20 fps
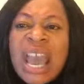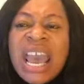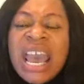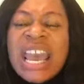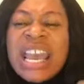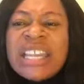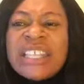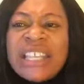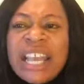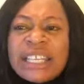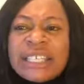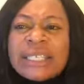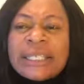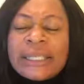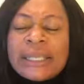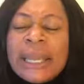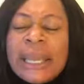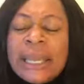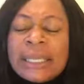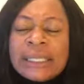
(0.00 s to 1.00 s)
In this
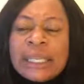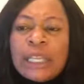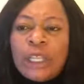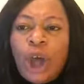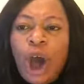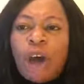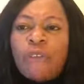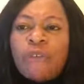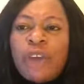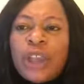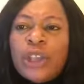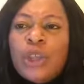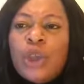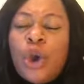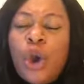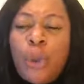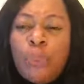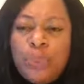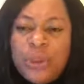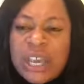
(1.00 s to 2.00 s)
season of a
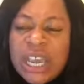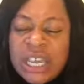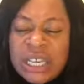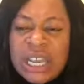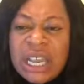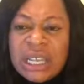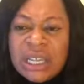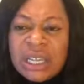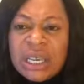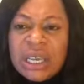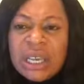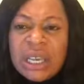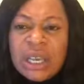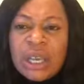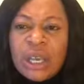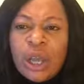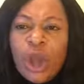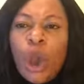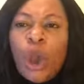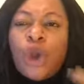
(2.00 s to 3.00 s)
new beginning,
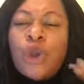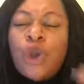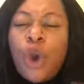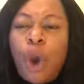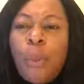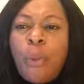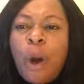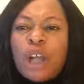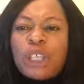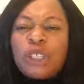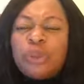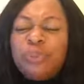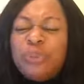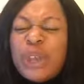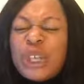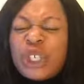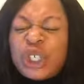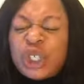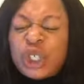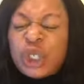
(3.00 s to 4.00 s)
you must
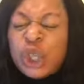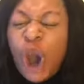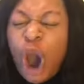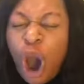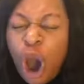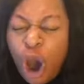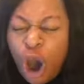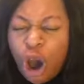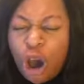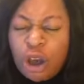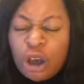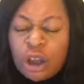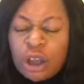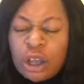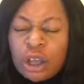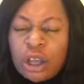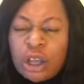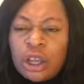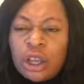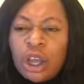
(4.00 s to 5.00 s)
be sure
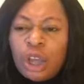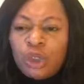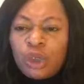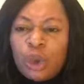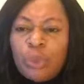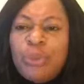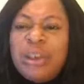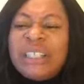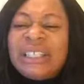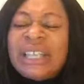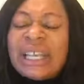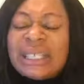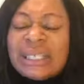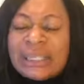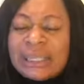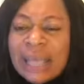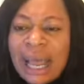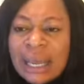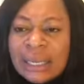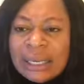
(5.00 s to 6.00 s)
to be
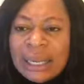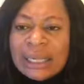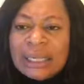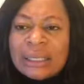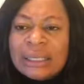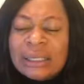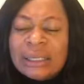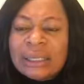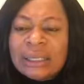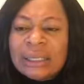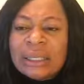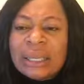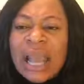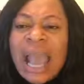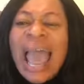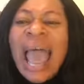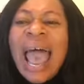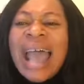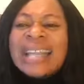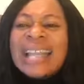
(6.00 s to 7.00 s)
discerning
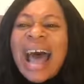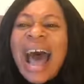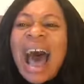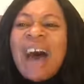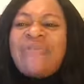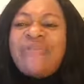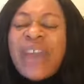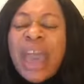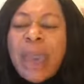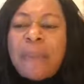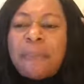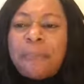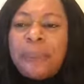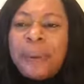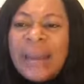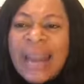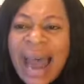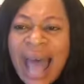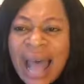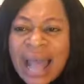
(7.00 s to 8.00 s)
and have a
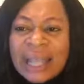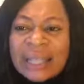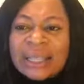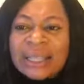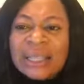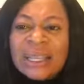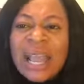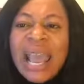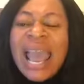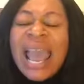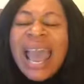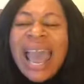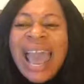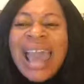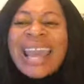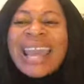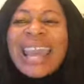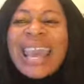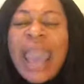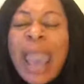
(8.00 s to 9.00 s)
plan,
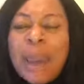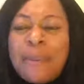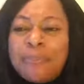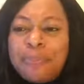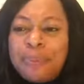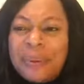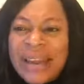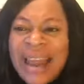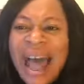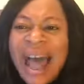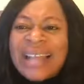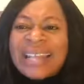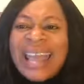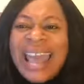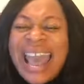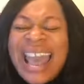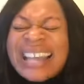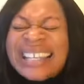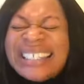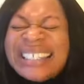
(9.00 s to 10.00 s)
a game plan,
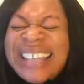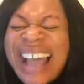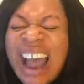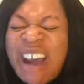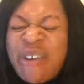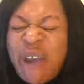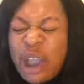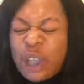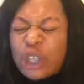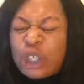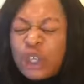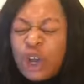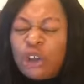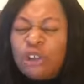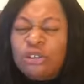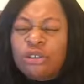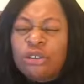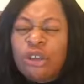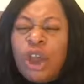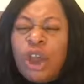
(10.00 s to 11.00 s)
a
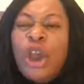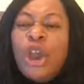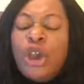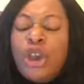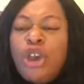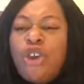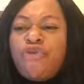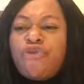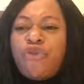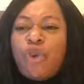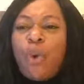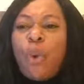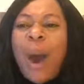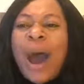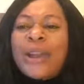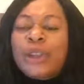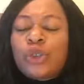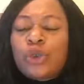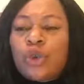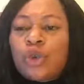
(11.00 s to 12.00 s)
direction. If you
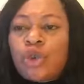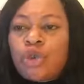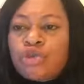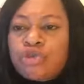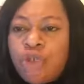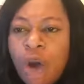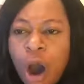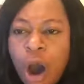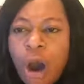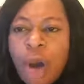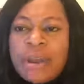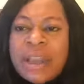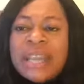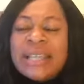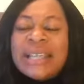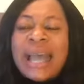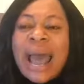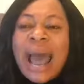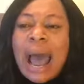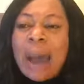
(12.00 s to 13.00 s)
want to grow
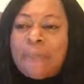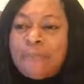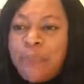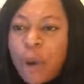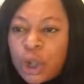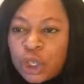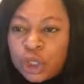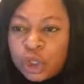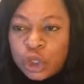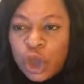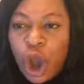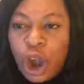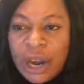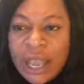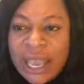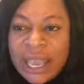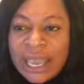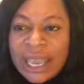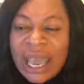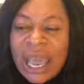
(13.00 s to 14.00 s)
in the
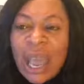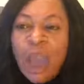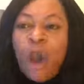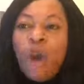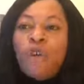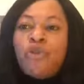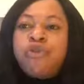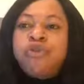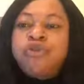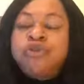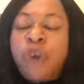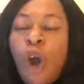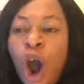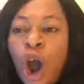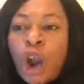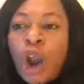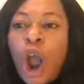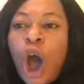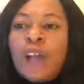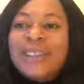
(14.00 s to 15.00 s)
apostolic,
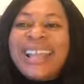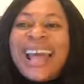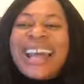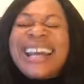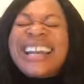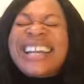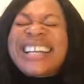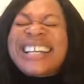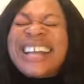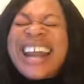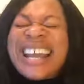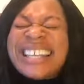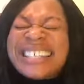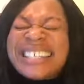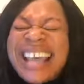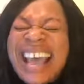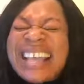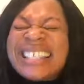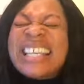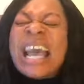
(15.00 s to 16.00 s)
follow the
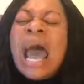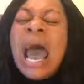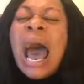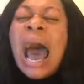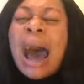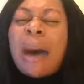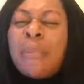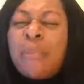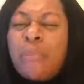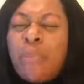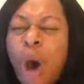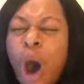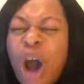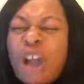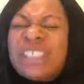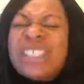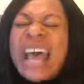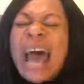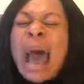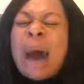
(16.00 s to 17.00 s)
greatest
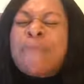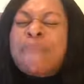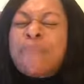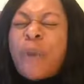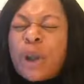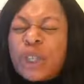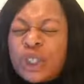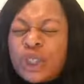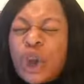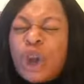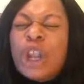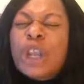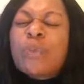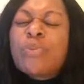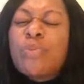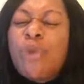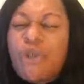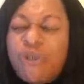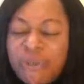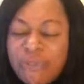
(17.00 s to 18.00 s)
amongst the apostolic
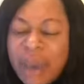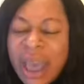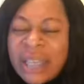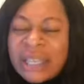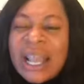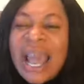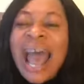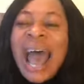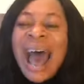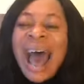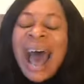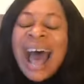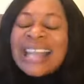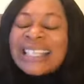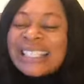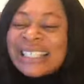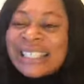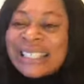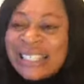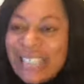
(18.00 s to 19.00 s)
movement and
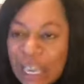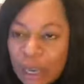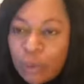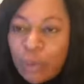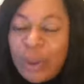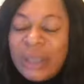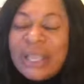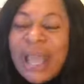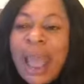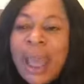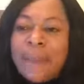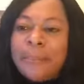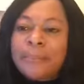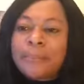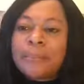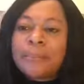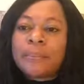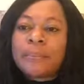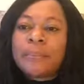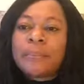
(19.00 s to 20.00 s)
stick with
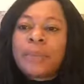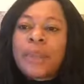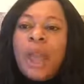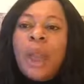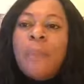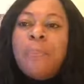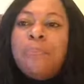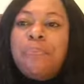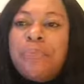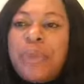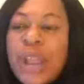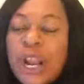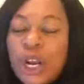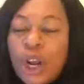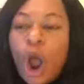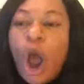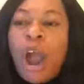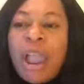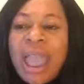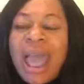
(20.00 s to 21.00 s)
them. Be
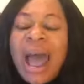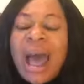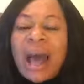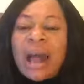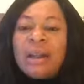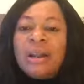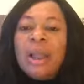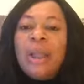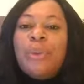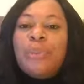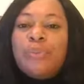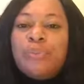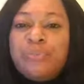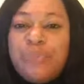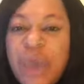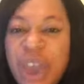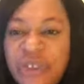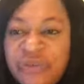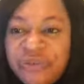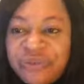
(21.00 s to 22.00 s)
loyal,
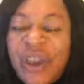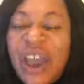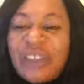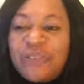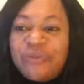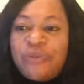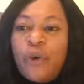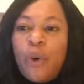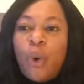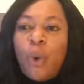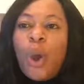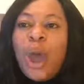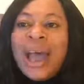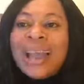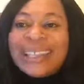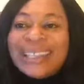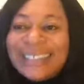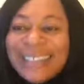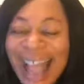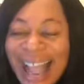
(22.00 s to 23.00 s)
be faithful.
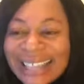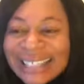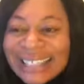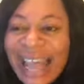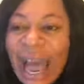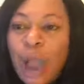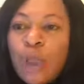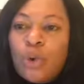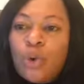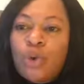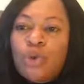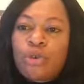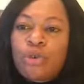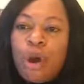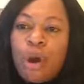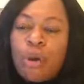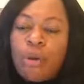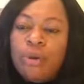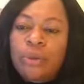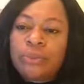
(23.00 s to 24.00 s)
That's how you
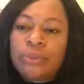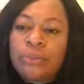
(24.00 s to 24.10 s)
grow.